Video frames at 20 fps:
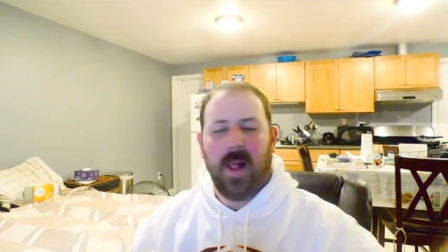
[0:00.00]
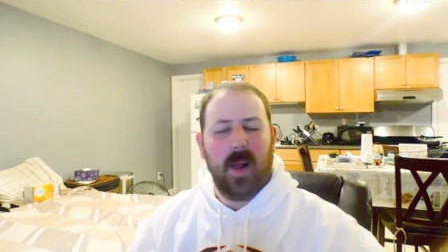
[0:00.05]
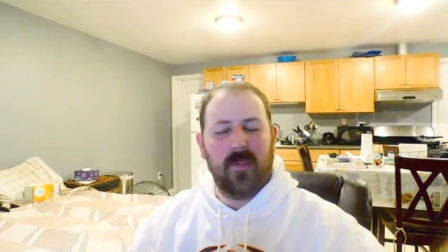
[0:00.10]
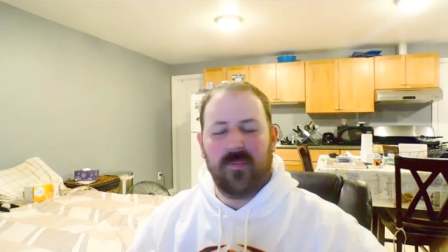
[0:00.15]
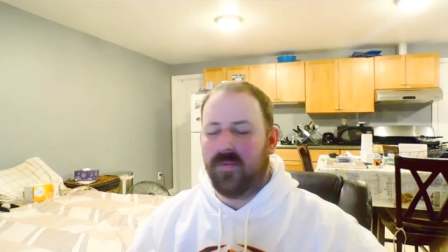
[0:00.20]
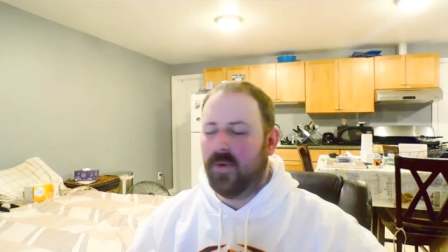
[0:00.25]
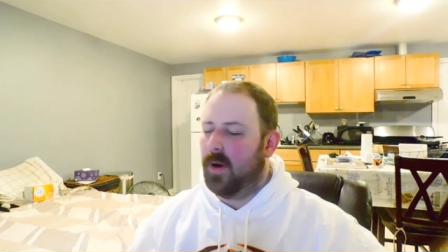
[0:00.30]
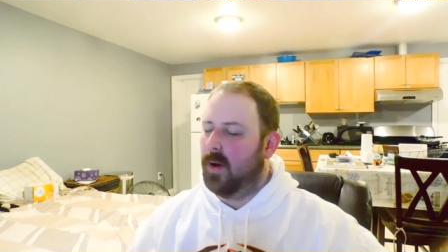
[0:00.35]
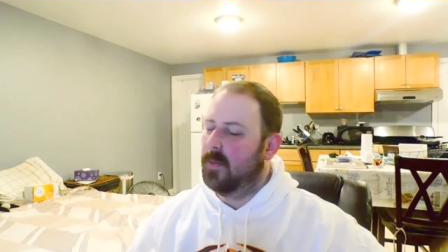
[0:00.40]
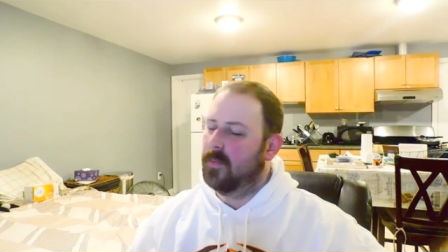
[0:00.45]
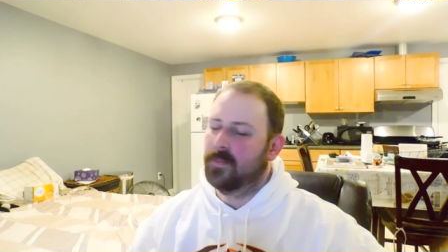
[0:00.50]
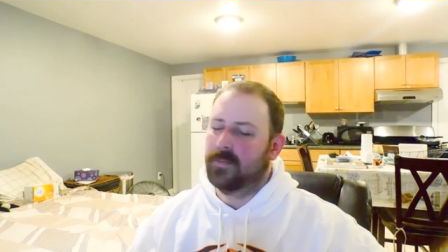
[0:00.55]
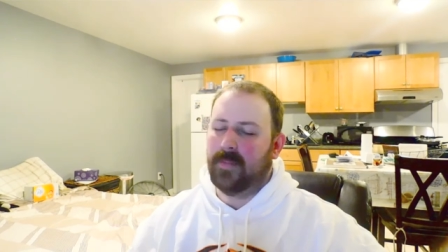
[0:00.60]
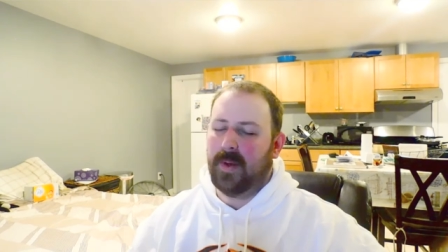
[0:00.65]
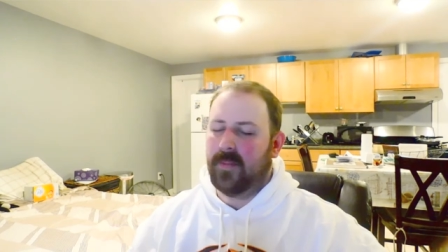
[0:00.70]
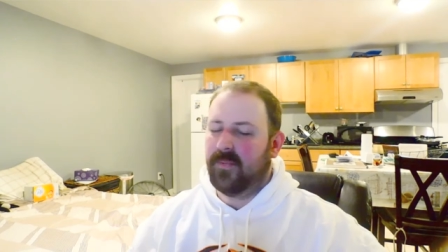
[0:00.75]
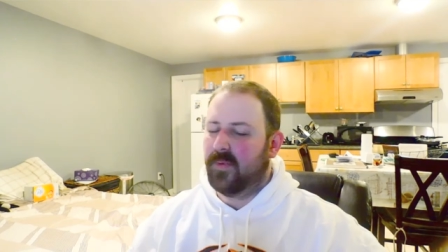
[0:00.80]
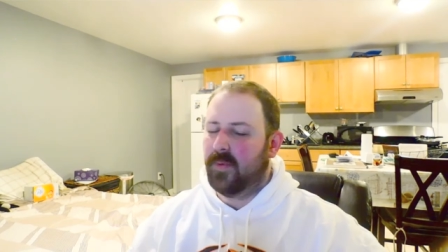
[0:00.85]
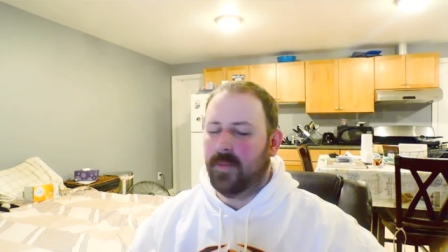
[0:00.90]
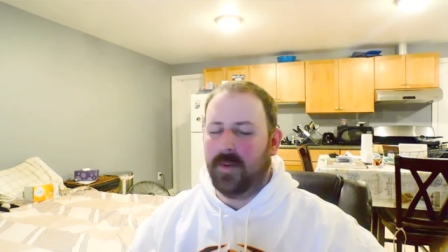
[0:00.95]
I'm
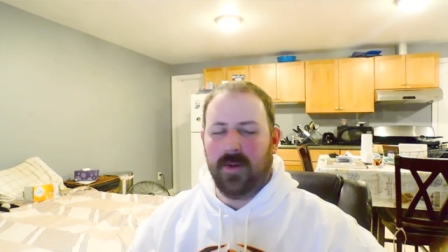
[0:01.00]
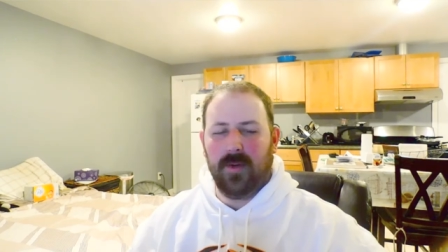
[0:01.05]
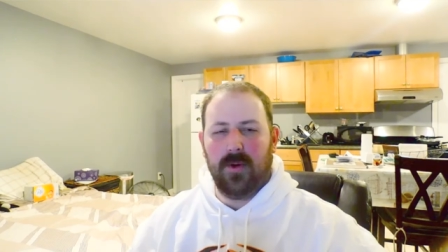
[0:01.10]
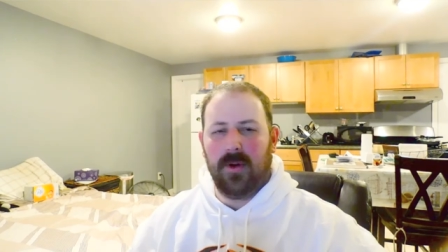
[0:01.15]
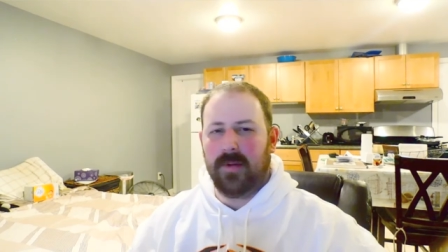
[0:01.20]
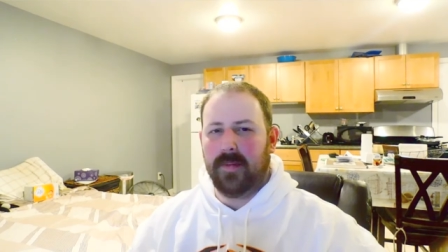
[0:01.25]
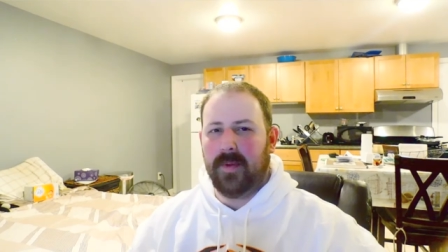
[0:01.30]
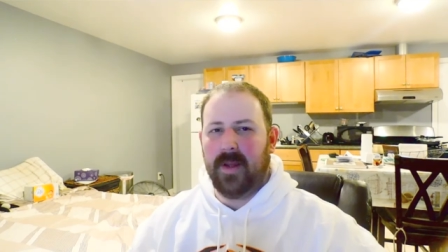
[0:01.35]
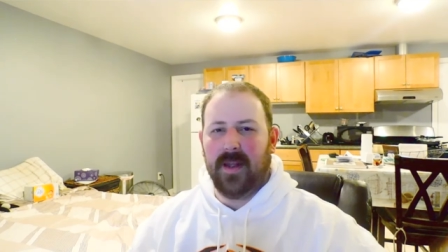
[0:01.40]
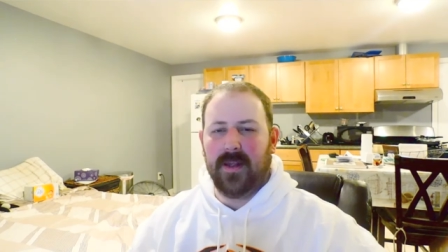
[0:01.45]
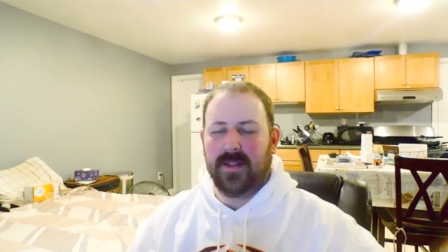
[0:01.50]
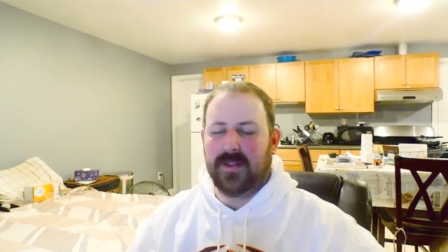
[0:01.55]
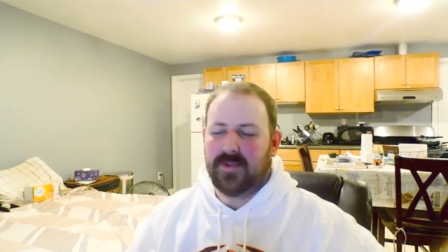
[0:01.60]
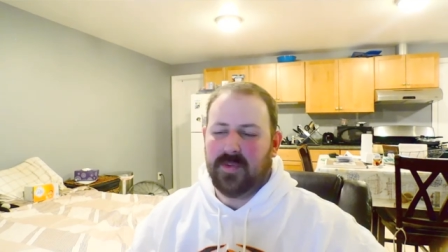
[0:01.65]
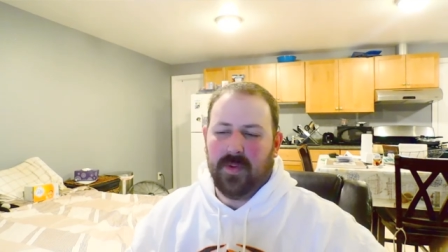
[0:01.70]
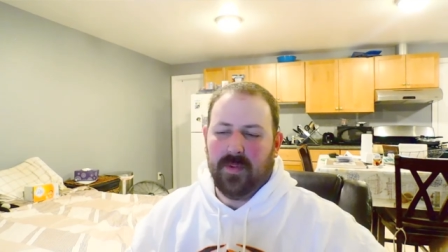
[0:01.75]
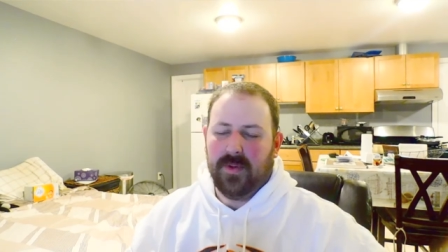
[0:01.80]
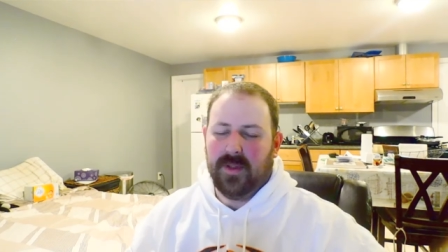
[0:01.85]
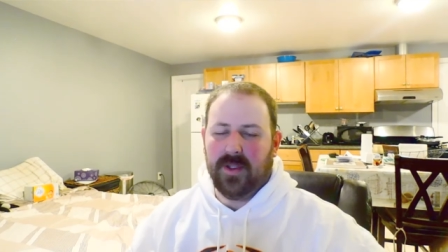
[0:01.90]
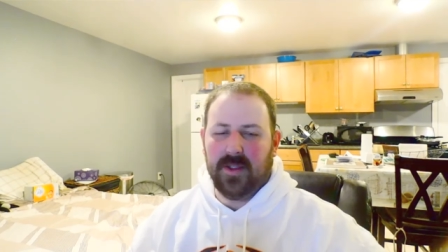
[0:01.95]
from New York, man. That's
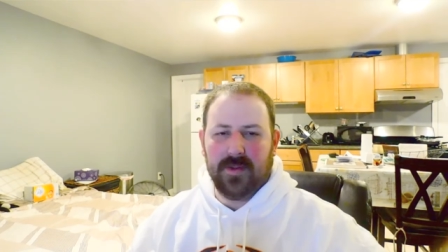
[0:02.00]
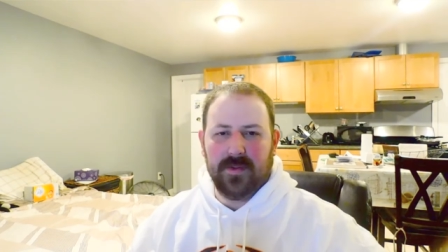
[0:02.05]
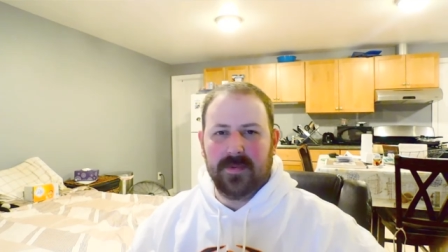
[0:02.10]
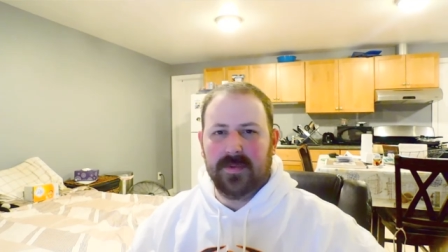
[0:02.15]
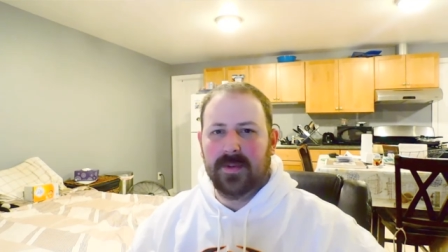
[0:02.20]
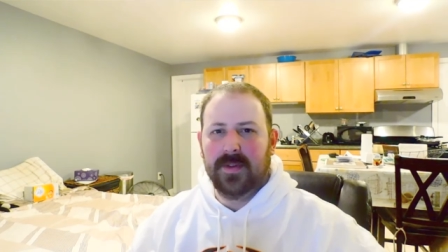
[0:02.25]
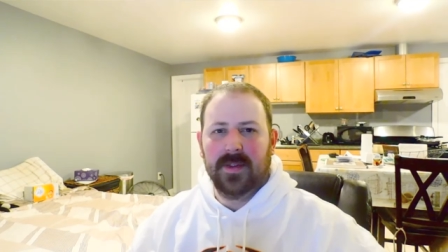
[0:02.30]
what we do.